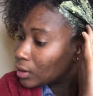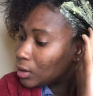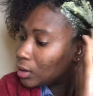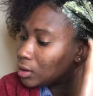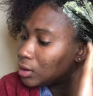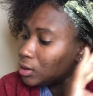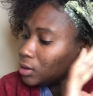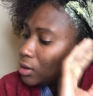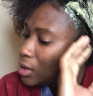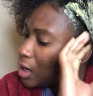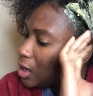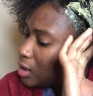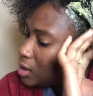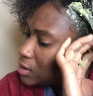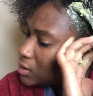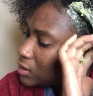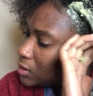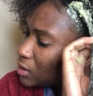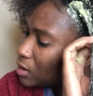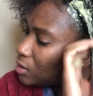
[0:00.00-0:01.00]
Y'all,
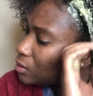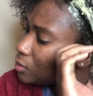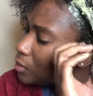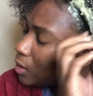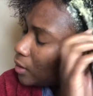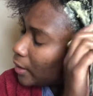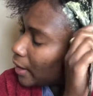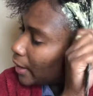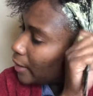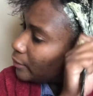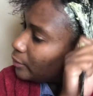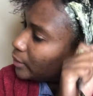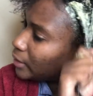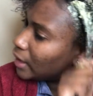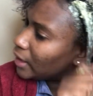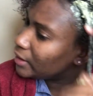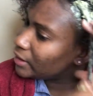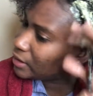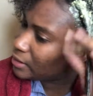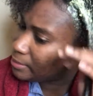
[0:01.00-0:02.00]
so, okay, when
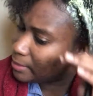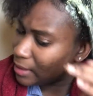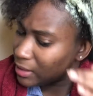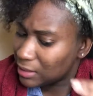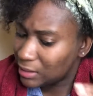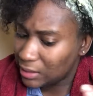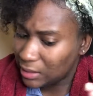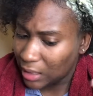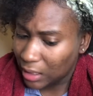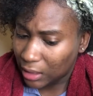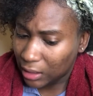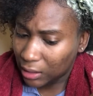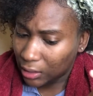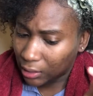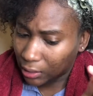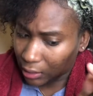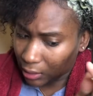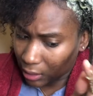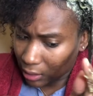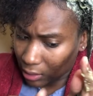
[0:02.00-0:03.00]
I did my
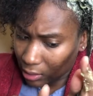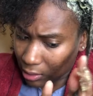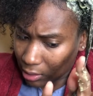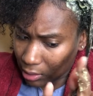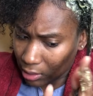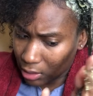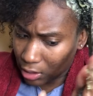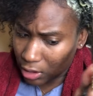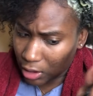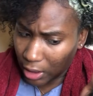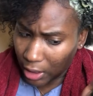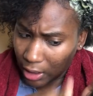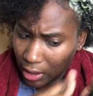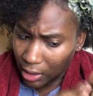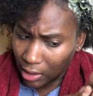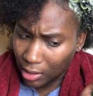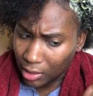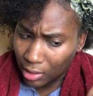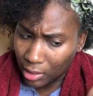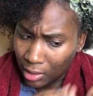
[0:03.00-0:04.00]
second length check,